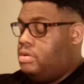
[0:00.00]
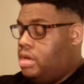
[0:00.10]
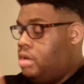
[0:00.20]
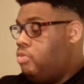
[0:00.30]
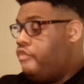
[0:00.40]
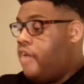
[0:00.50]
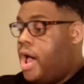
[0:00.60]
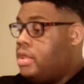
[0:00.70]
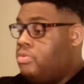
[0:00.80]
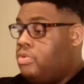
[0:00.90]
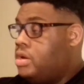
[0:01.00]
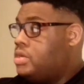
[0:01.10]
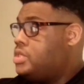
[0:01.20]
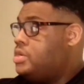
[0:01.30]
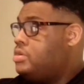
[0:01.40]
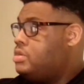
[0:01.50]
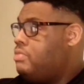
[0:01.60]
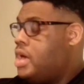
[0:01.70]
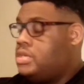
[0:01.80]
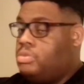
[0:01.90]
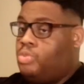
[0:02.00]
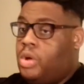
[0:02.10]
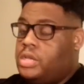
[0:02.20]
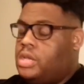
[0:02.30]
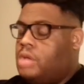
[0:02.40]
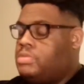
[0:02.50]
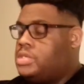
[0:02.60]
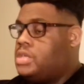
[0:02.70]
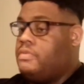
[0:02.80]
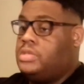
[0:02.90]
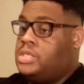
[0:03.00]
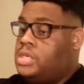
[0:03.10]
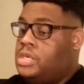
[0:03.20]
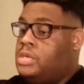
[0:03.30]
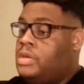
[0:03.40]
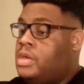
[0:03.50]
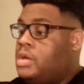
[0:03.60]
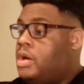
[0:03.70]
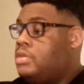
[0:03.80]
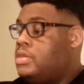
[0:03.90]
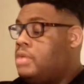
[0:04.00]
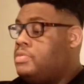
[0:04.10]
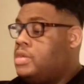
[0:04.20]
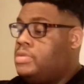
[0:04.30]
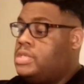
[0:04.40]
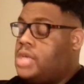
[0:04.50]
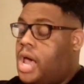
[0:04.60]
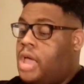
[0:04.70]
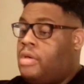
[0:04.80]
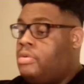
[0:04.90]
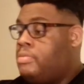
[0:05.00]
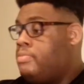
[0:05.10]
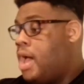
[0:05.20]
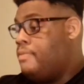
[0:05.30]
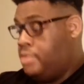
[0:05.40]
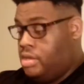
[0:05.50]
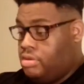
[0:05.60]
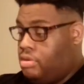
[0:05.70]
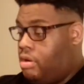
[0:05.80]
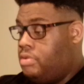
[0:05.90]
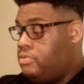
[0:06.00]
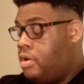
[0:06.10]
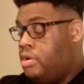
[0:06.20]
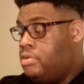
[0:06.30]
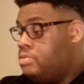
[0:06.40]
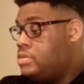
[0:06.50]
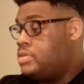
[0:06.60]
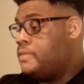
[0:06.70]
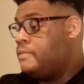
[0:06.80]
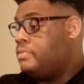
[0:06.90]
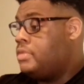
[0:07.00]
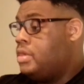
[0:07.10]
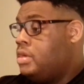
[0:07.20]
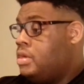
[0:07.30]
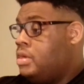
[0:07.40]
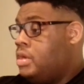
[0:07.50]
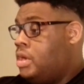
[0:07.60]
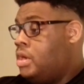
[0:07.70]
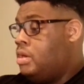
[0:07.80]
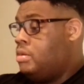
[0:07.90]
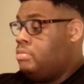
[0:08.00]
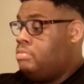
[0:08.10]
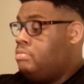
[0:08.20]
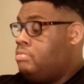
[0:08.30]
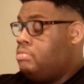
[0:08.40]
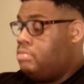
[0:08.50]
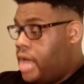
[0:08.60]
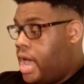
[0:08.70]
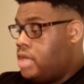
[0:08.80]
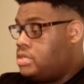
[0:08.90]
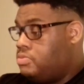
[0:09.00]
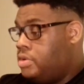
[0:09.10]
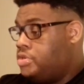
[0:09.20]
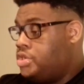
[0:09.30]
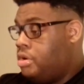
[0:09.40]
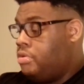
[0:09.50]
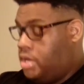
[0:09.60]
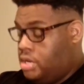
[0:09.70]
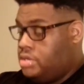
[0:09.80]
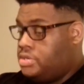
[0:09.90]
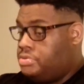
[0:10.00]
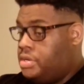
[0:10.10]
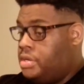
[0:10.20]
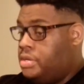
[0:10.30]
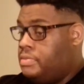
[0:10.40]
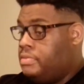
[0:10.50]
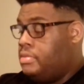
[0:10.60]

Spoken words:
he finally won a singles match and won number 17 of the WWE title by beating Cody Rhodes. And that's where Joe Hendry